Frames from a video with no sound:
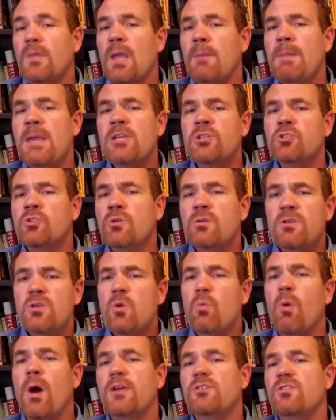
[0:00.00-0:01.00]
Make sure you
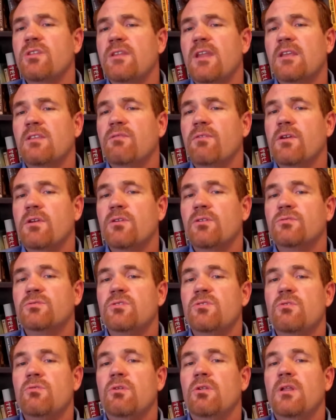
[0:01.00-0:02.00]
watch the next video
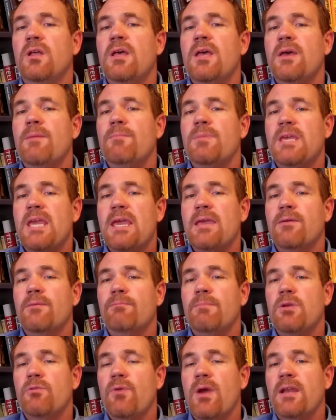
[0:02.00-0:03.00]
so you will
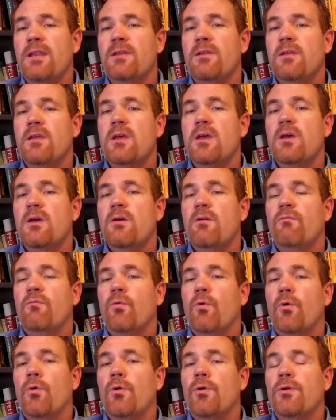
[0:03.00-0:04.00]
be ready
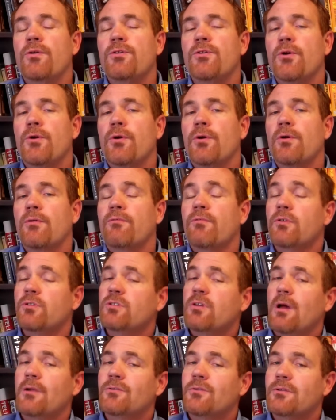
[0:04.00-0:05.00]
for your first
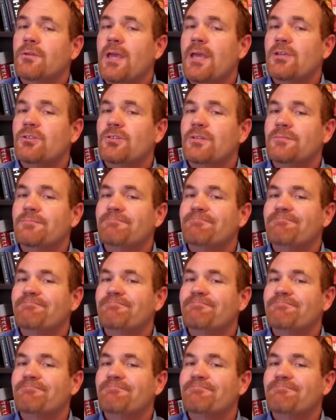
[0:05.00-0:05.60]
consultation.